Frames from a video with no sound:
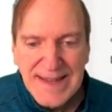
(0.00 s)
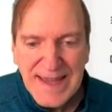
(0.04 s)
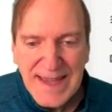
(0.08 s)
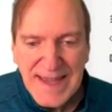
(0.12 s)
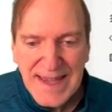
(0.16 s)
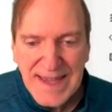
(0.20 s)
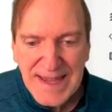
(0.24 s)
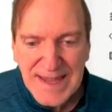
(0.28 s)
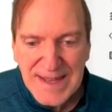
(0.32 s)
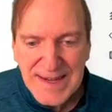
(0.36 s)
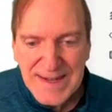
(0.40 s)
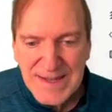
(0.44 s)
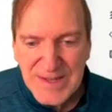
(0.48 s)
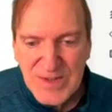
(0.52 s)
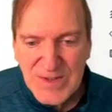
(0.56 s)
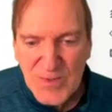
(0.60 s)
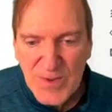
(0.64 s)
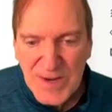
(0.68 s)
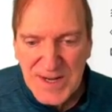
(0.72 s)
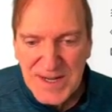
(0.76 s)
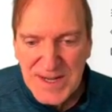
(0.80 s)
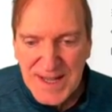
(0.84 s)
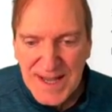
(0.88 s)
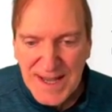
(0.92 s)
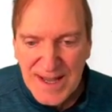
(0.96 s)
And it's
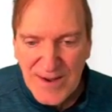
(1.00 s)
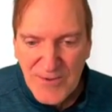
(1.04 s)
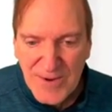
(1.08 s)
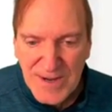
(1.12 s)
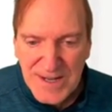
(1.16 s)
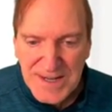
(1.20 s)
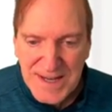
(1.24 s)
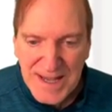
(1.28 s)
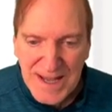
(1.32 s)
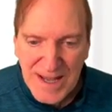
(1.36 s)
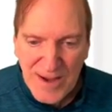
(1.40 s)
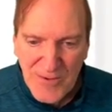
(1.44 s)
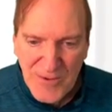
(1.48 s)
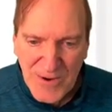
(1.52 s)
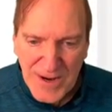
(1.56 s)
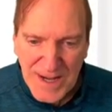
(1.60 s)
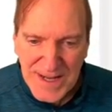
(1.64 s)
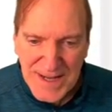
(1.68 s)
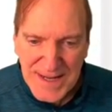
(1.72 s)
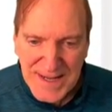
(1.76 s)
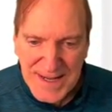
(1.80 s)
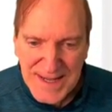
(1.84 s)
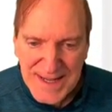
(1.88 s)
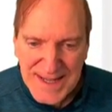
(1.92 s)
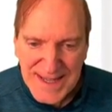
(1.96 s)

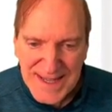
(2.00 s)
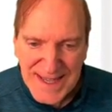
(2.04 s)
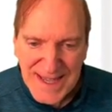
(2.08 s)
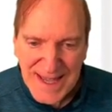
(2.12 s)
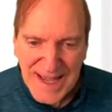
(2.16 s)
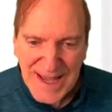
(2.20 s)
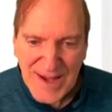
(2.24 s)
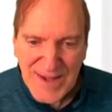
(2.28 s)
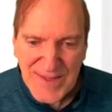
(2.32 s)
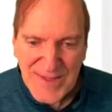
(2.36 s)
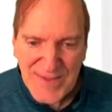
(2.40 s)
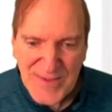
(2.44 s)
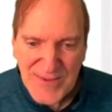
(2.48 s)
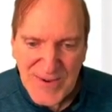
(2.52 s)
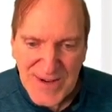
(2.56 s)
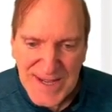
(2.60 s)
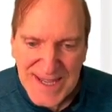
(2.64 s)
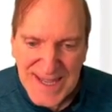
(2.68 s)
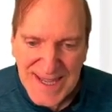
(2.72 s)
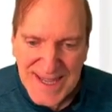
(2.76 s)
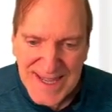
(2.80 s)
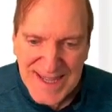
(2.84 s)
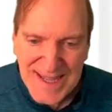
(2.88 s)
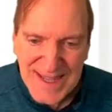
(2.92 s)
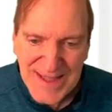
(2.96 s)
1.1.1. Yeah,
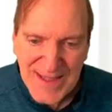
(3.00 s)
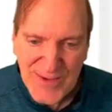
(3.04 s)
3.